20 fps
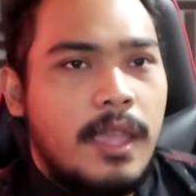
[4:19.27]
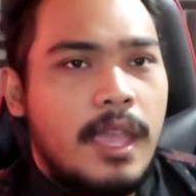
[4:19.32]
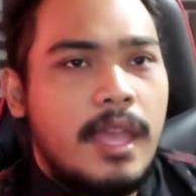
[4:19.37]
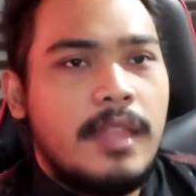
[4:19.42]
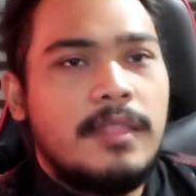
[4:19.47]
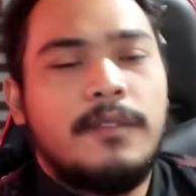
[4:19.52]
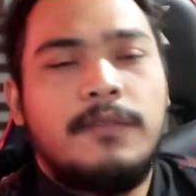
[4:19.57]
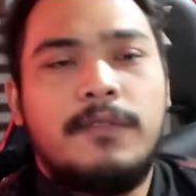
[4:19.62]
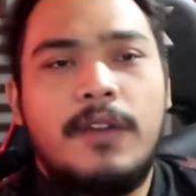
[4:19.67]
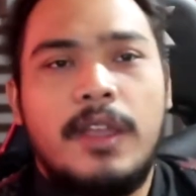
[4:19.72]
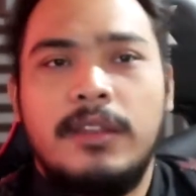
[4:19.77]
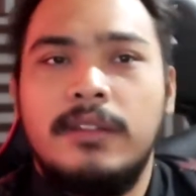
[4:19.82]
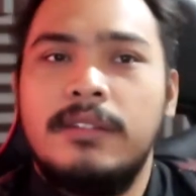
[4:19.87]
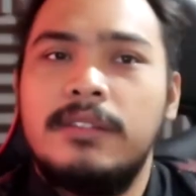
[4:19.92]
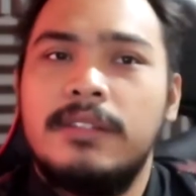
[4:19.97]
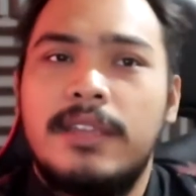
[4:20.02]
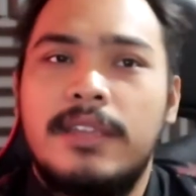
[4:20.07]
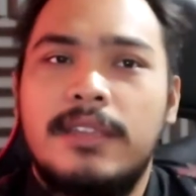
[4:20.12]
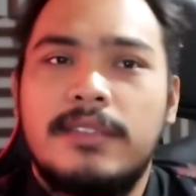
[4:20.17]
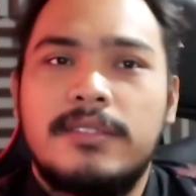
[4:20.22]
And the
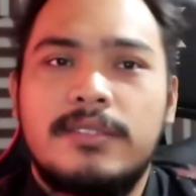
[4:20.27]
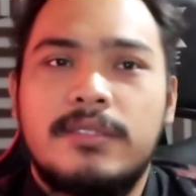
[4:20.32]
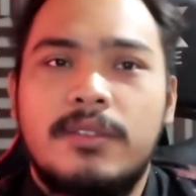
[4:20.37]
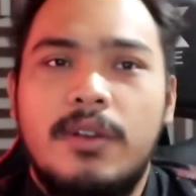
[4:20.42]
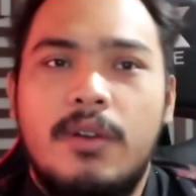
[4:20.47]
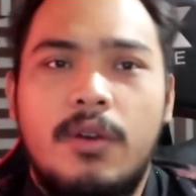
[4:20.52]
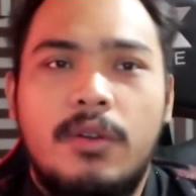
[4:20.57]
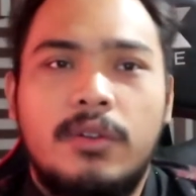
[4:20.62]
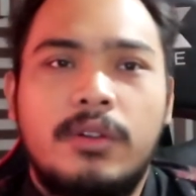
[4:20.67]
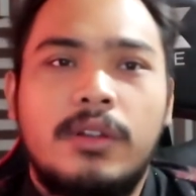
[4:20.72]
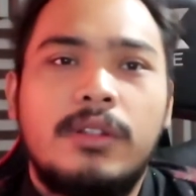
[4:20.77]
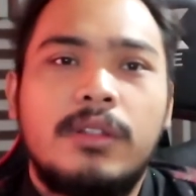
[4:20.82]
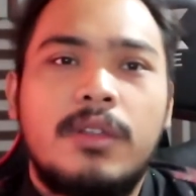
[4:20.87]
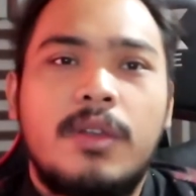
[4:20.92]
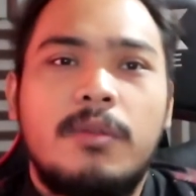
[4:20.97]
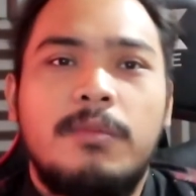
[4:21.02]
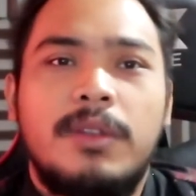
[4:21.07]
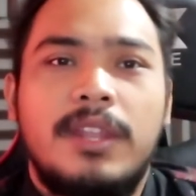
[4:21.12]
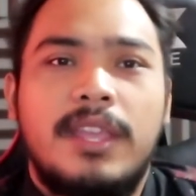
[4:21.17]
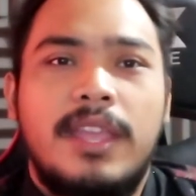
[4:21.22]
final is oral
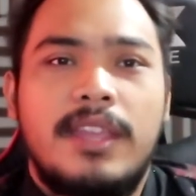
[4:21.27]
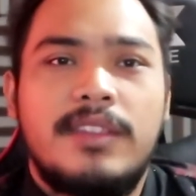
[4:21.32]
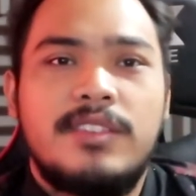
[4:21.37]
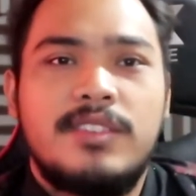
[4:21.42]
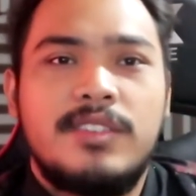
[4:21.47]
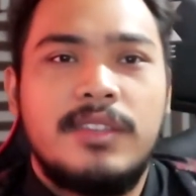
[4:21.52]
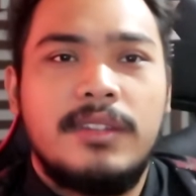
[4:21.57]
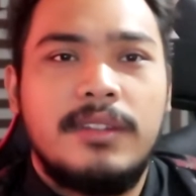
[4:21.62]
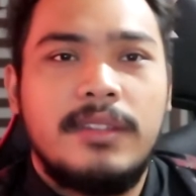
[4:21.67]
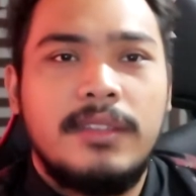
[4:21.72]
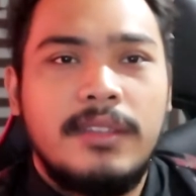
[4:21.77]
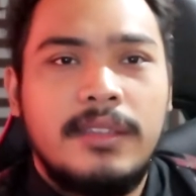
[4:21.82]
communication.